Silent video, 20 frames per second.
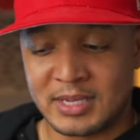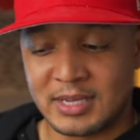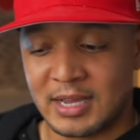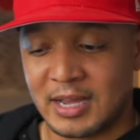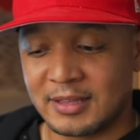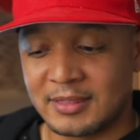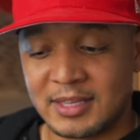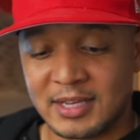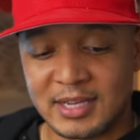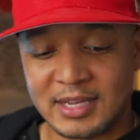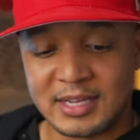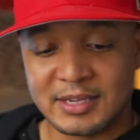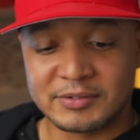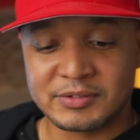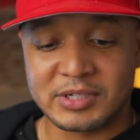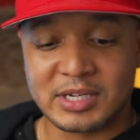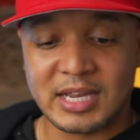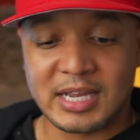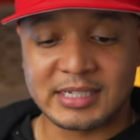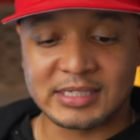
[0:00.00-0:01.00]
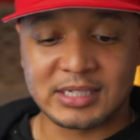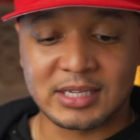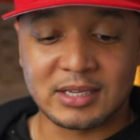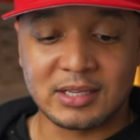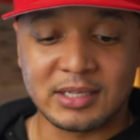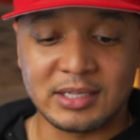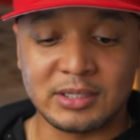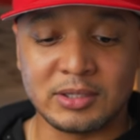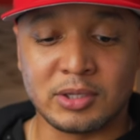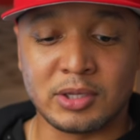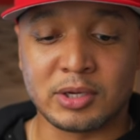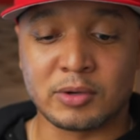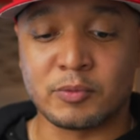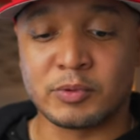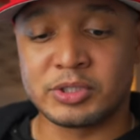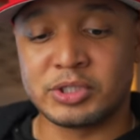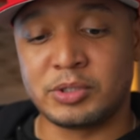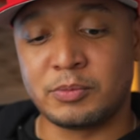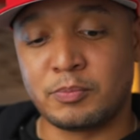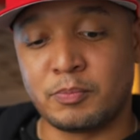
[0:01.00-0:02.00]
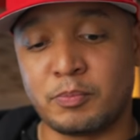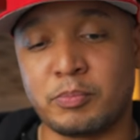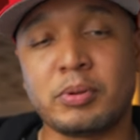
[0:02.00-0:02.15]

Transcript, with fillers: I think it gives a nice clean look once you